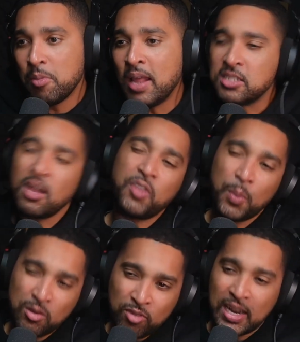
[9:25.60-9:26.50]
Less stuff that
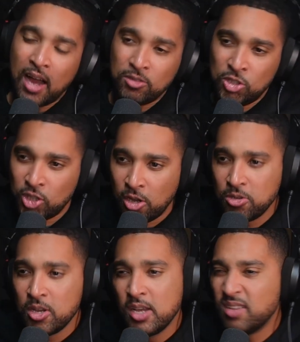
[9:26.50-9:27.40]
we'd read out on the show.
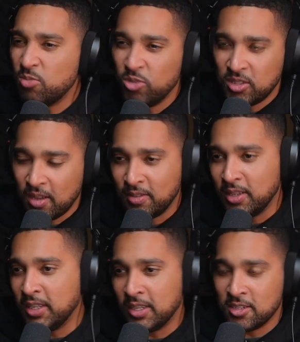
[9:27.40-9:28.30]
More stuff that
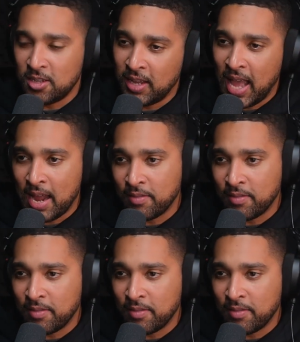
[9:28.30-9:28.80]
you can just look at and have